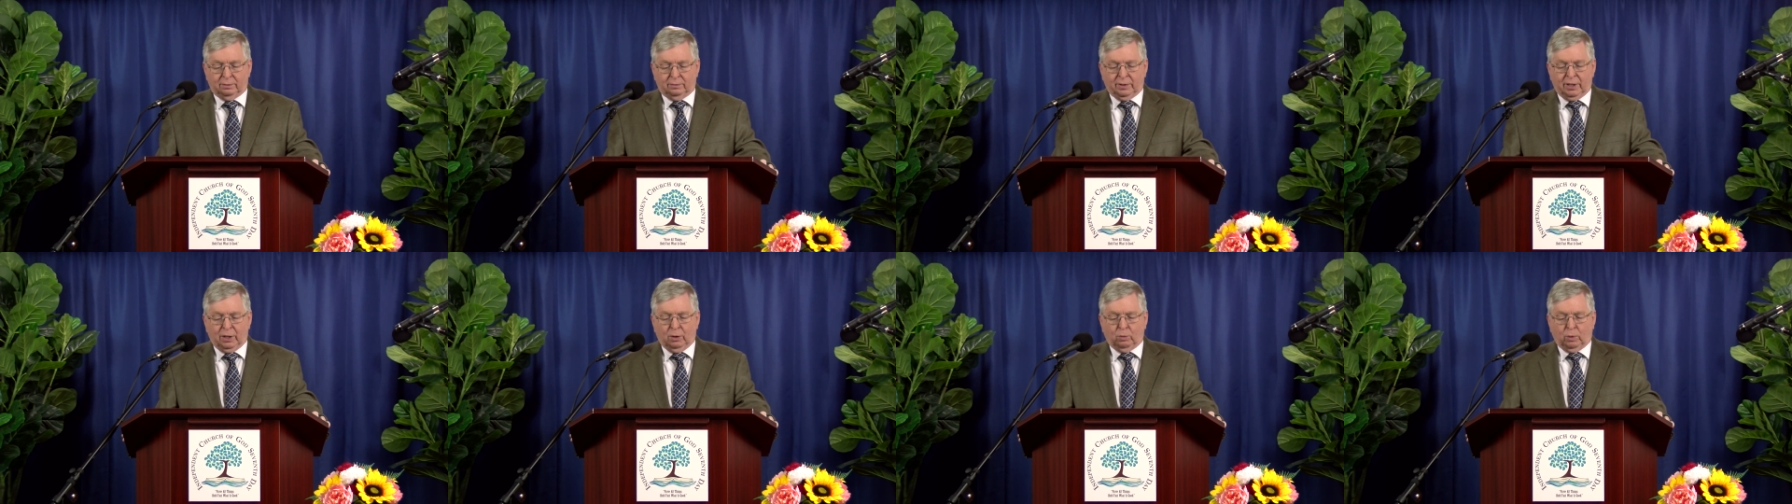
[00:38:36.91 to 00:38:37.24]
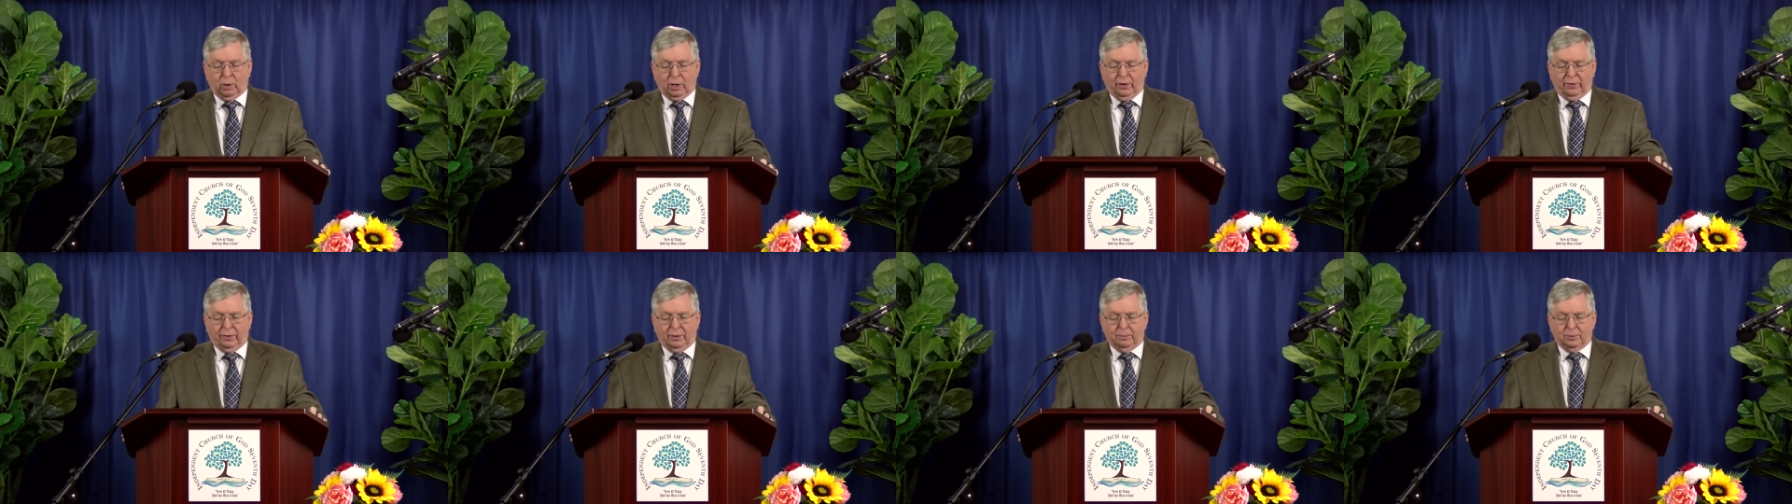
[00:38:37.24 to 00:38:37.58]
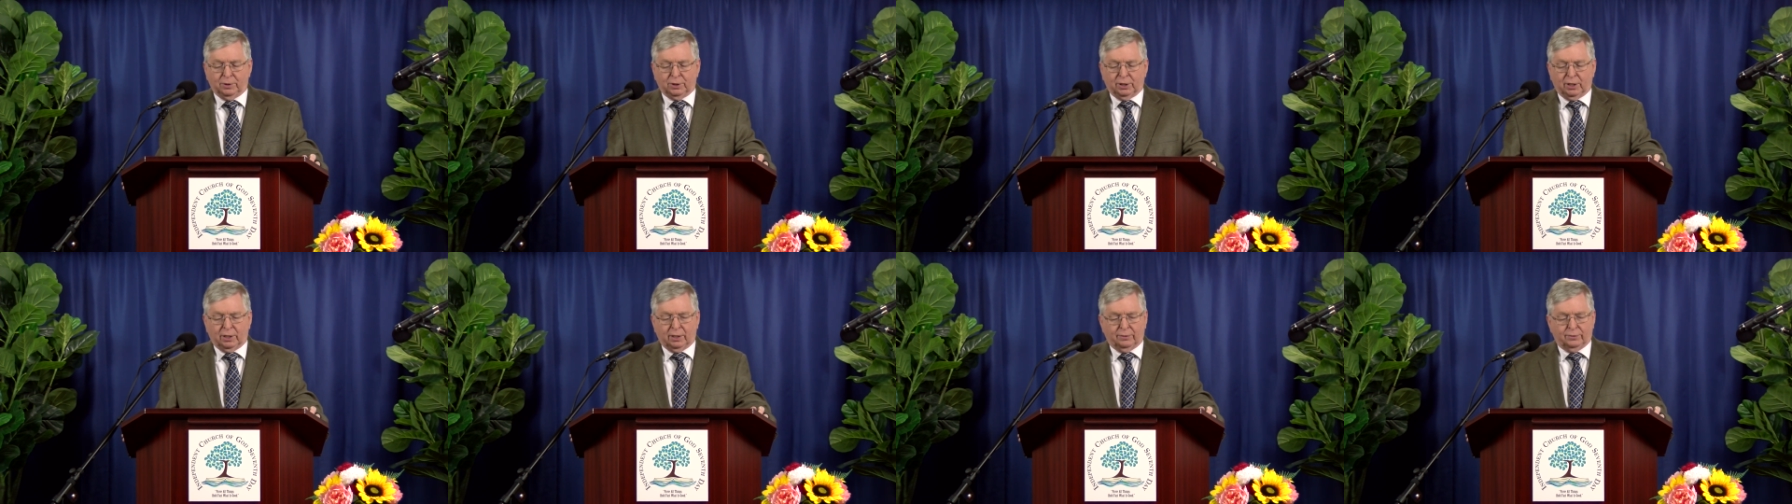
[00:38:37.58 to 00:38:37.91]
They worry
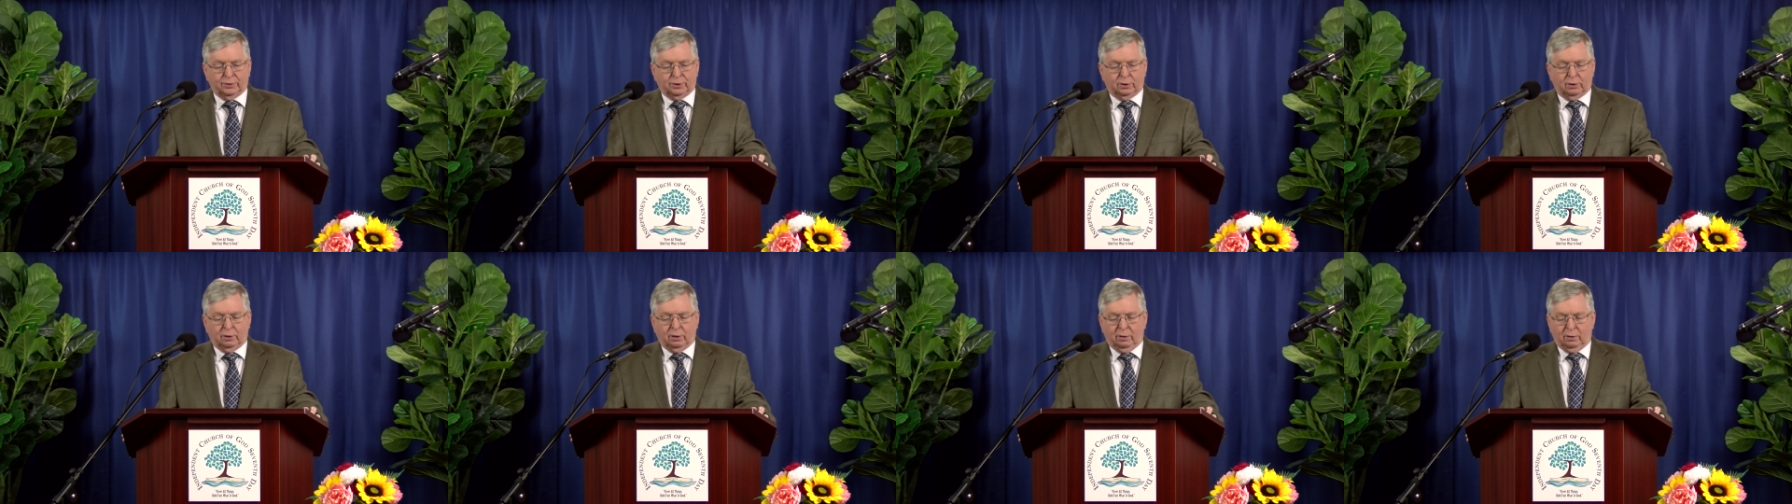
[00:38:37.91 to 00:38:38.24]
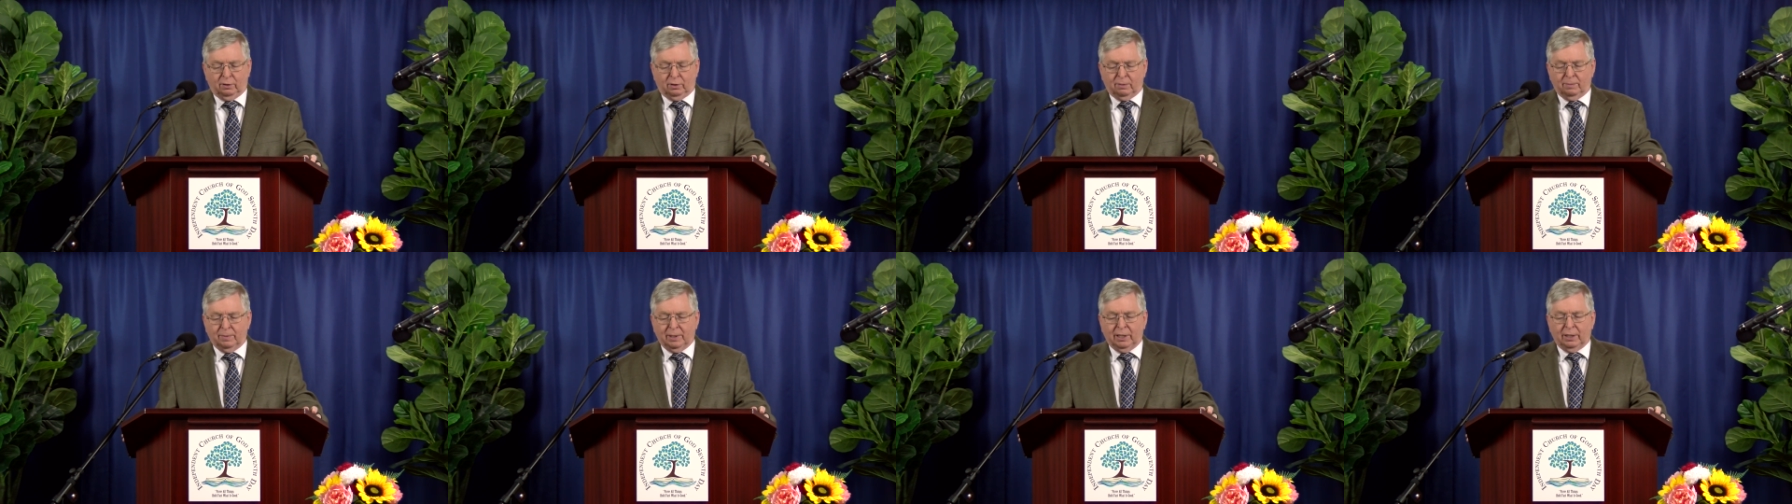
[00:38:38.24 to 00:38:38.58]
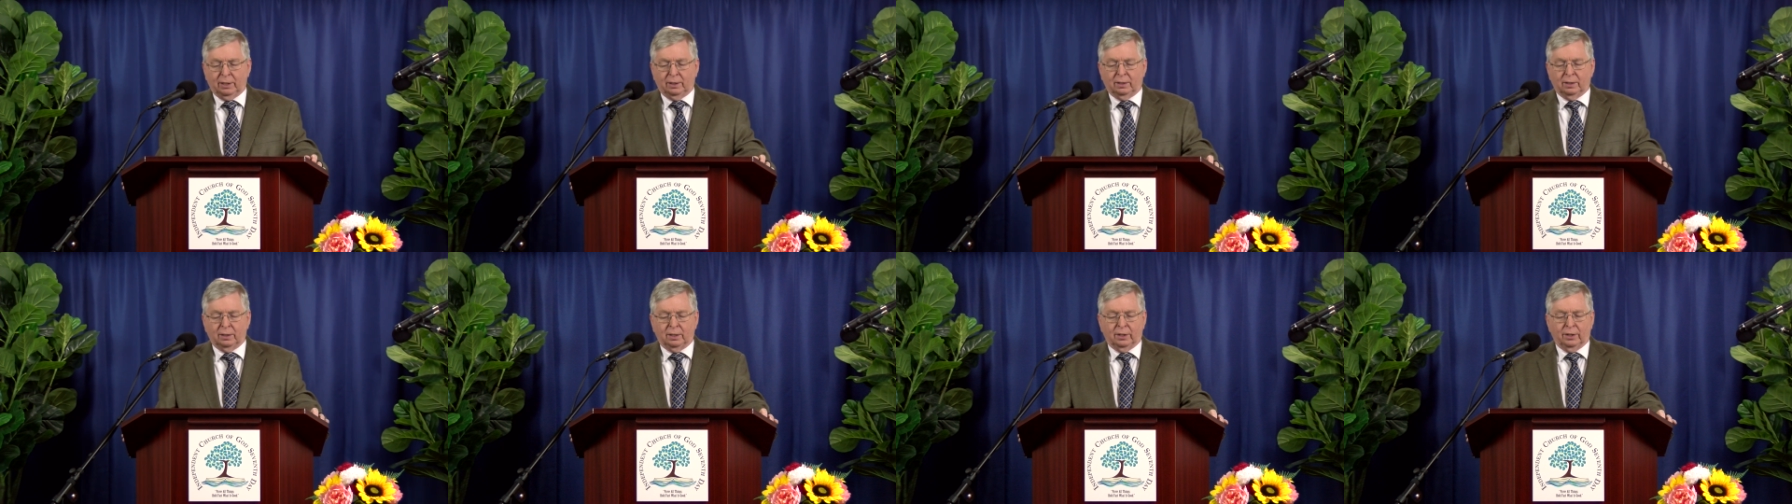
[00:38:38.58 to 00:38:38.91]
themselves
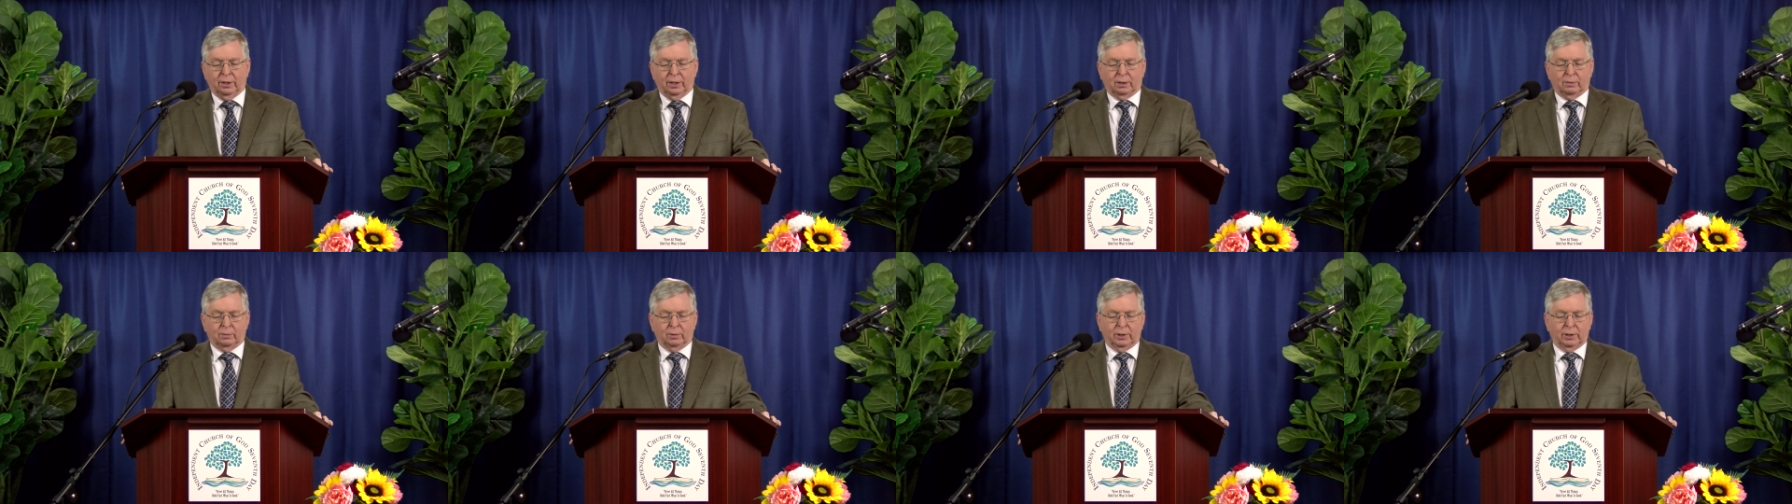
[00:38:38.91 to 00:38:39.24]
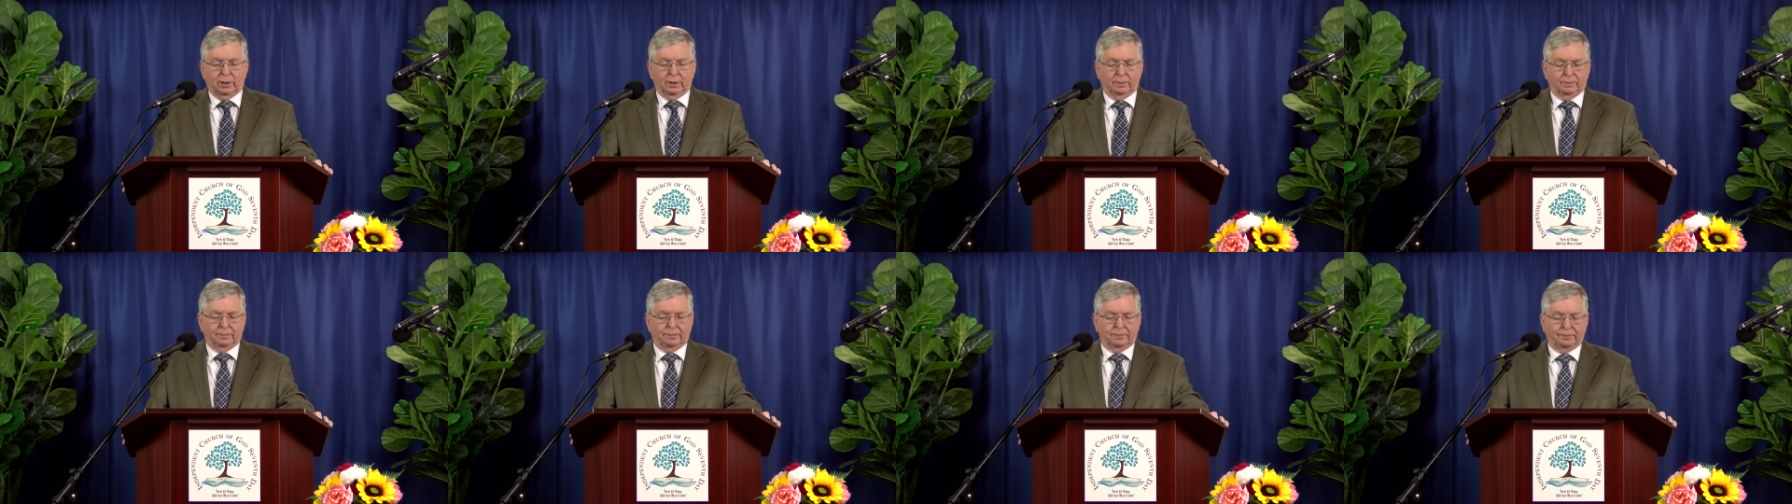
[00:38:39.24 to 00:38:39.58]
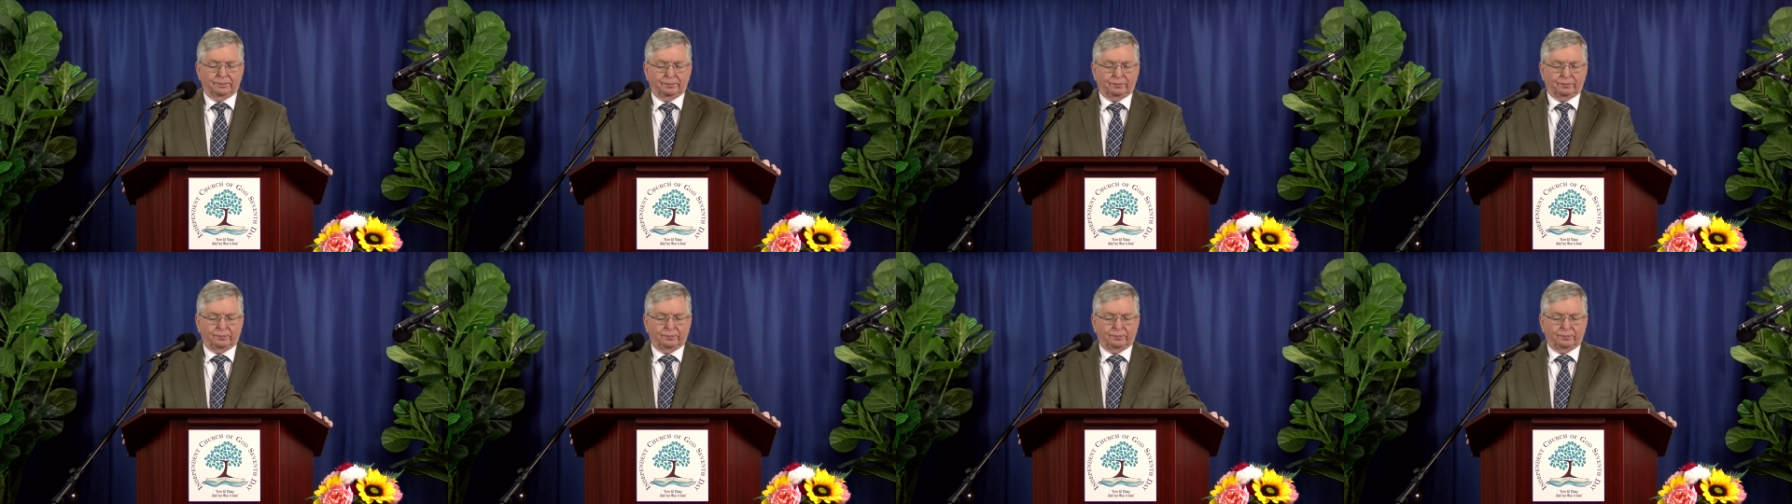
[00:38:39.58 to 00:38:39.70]
committing iniquity,